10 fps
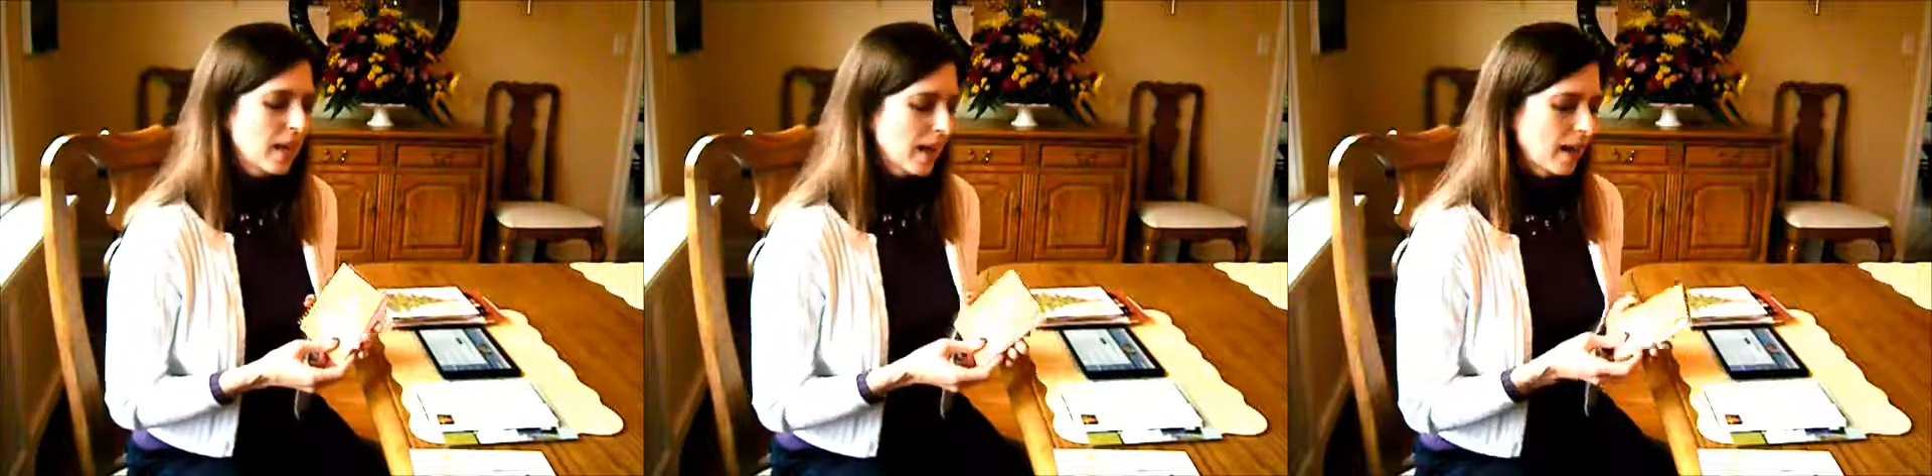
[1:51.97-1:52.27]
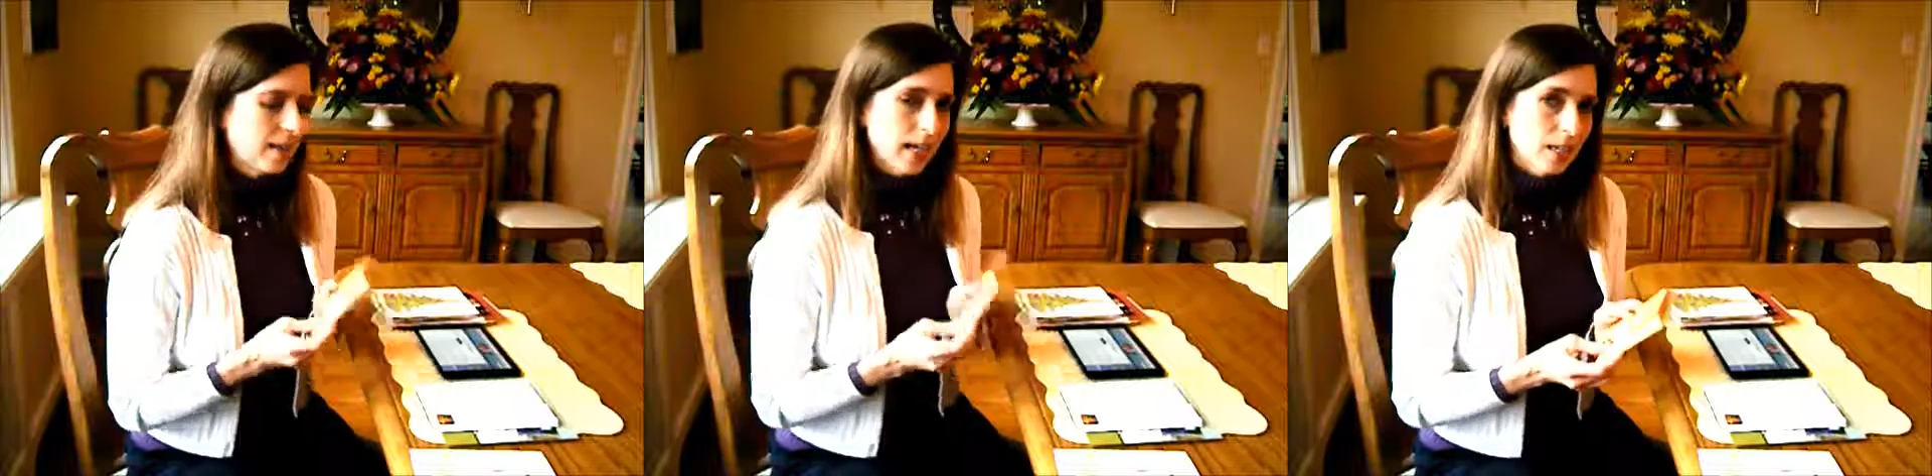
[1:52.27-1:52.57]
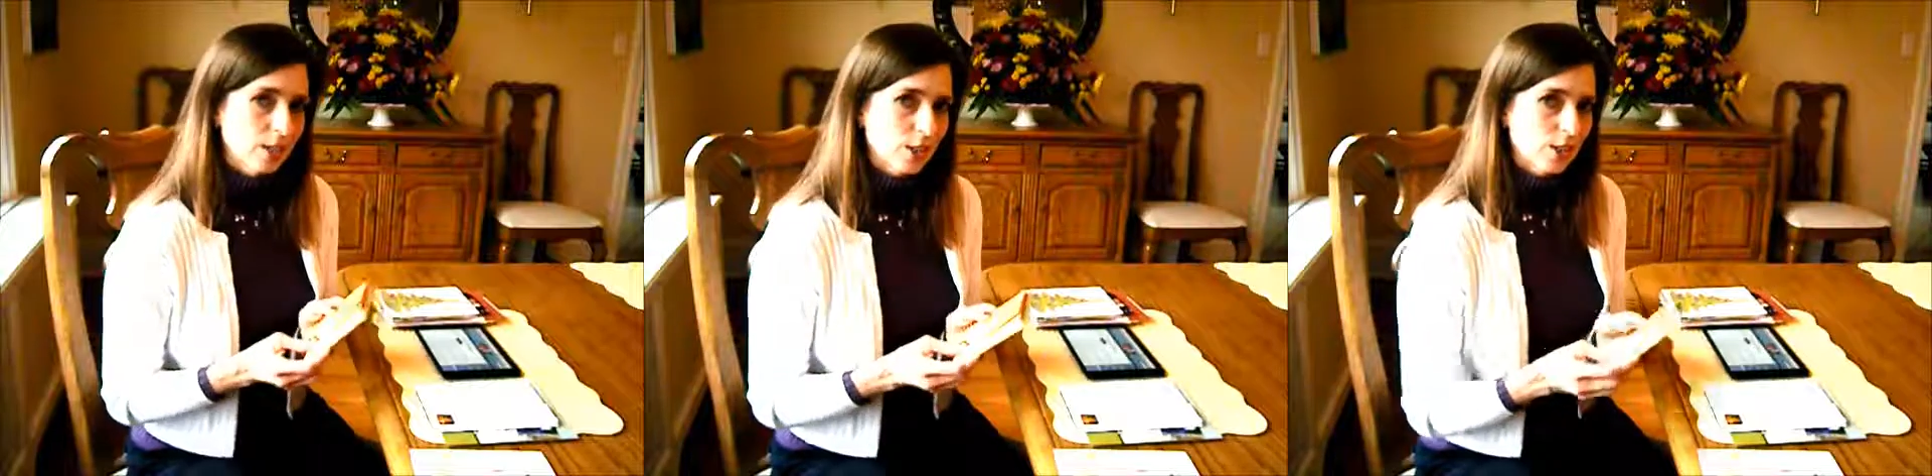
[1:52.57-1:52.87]
and that
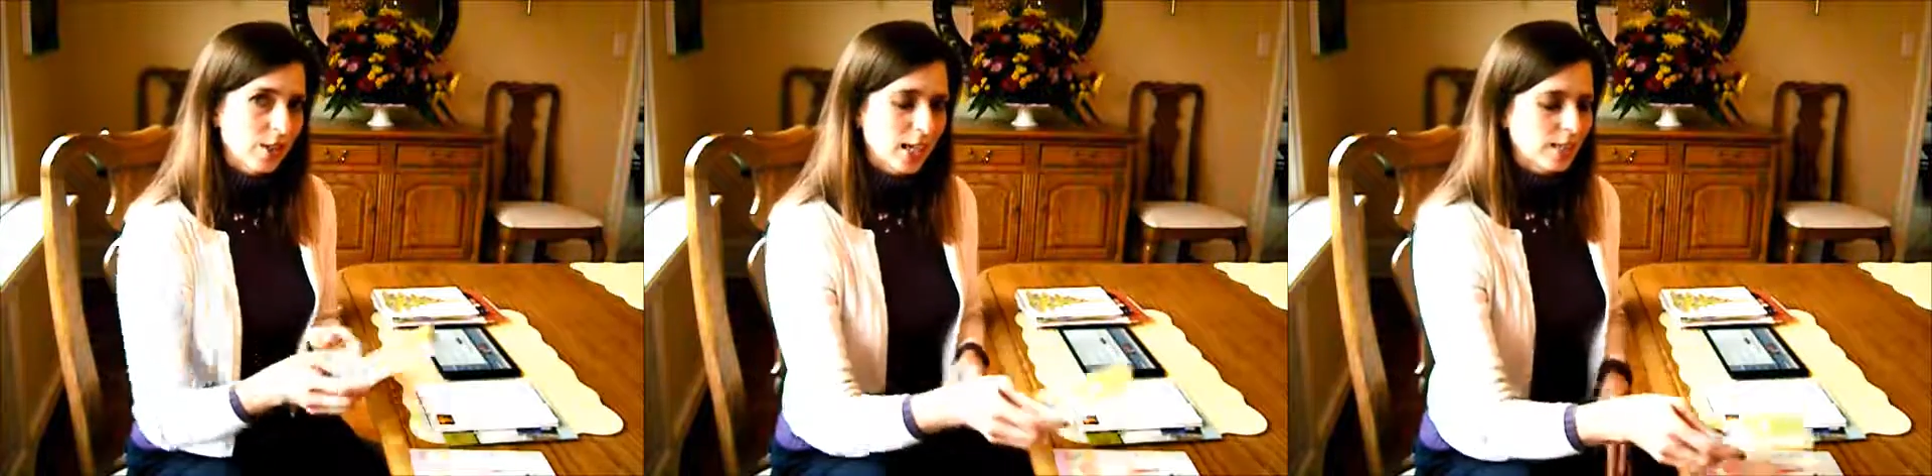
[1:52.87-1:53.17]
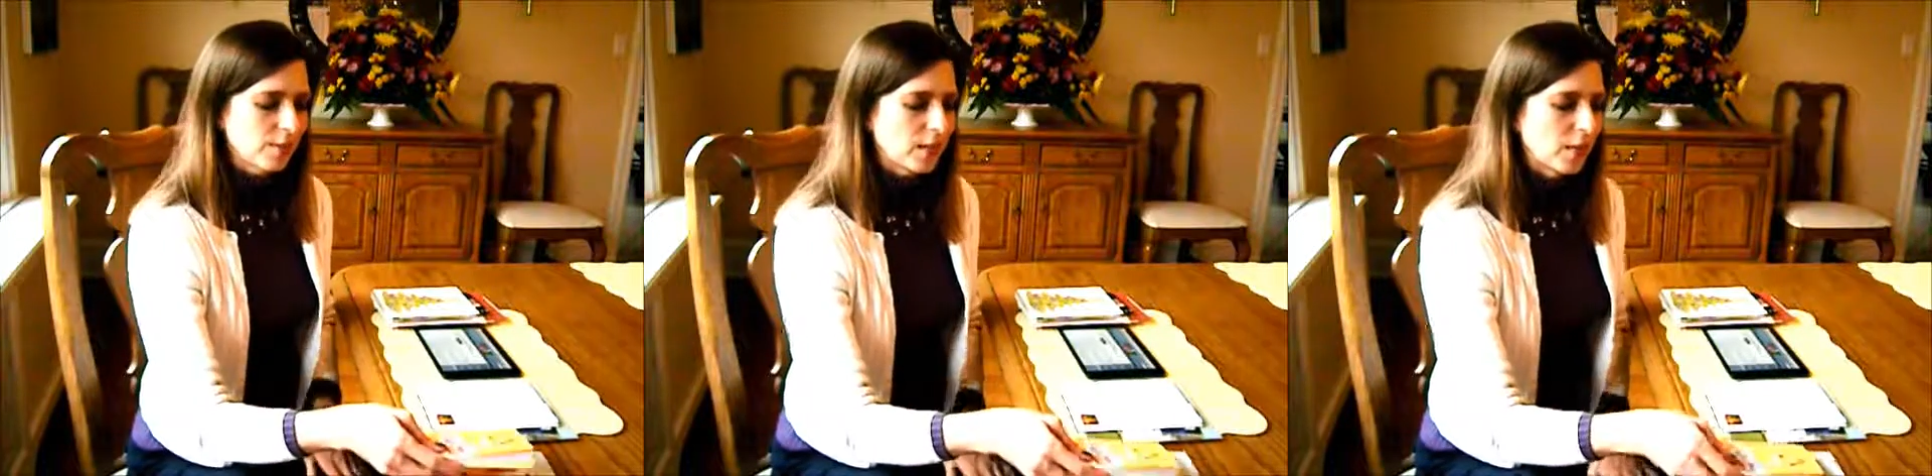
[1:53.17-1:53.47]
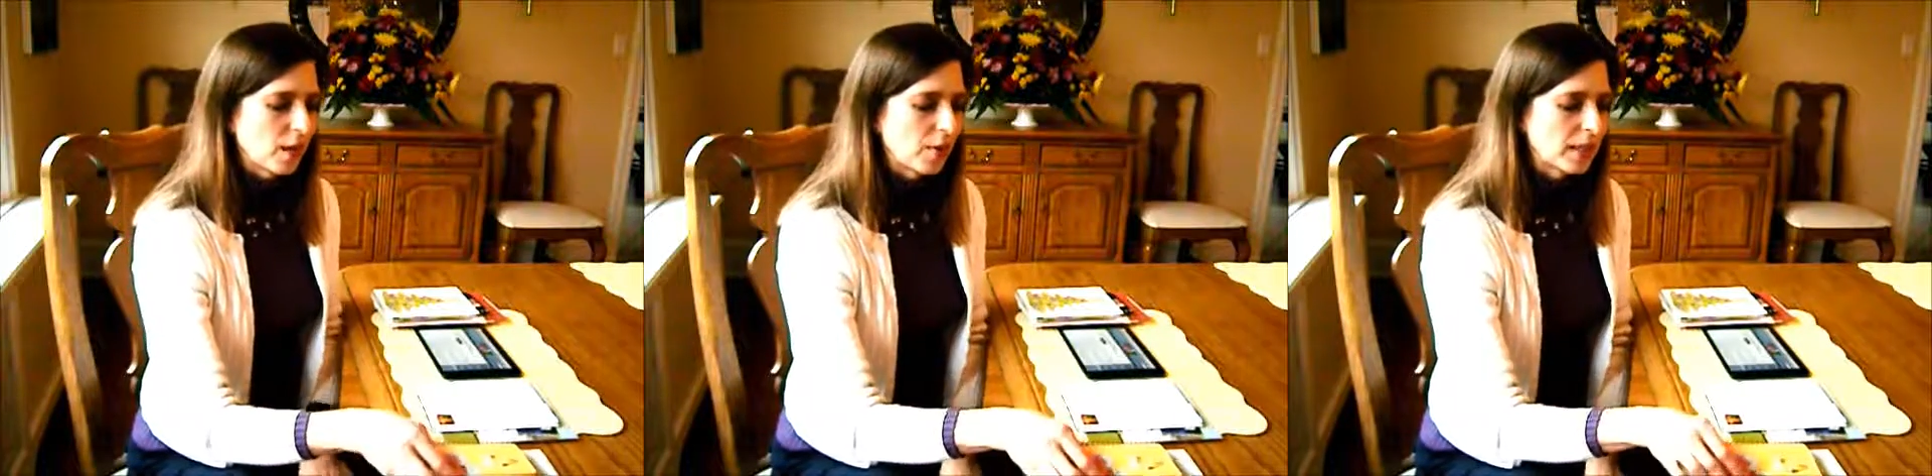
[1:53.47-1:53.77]
gets their
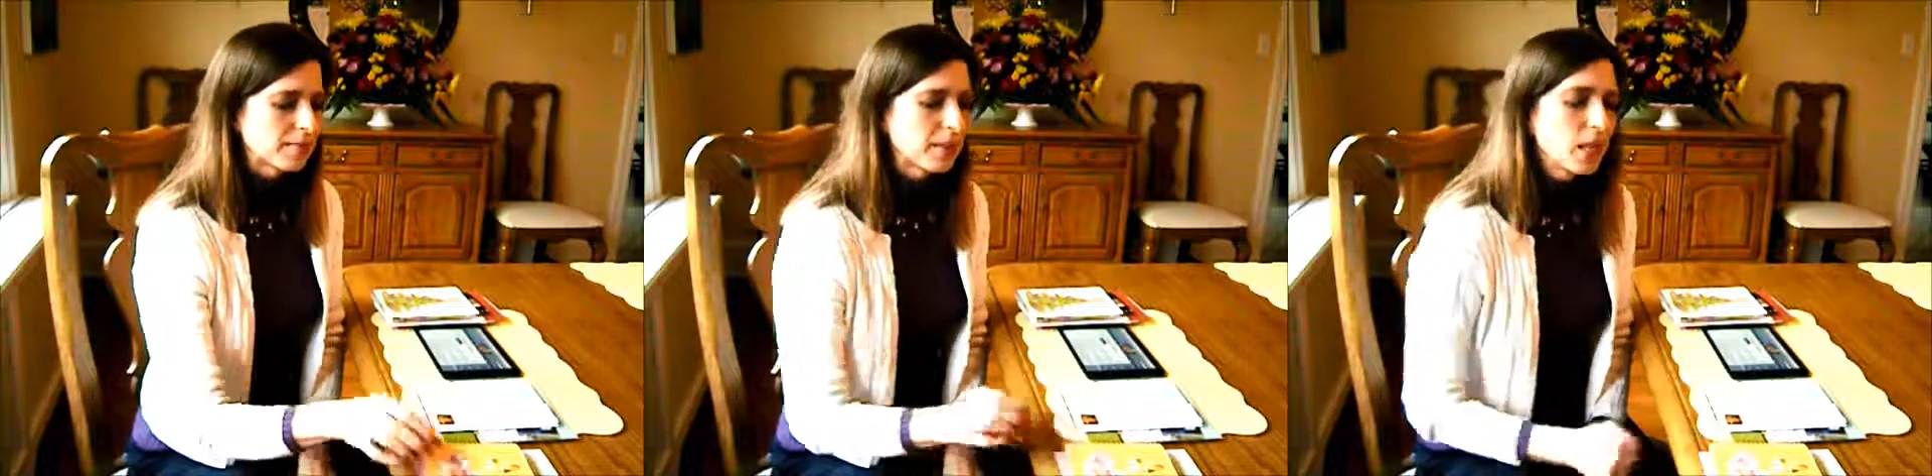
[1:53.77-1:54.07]
creativity going.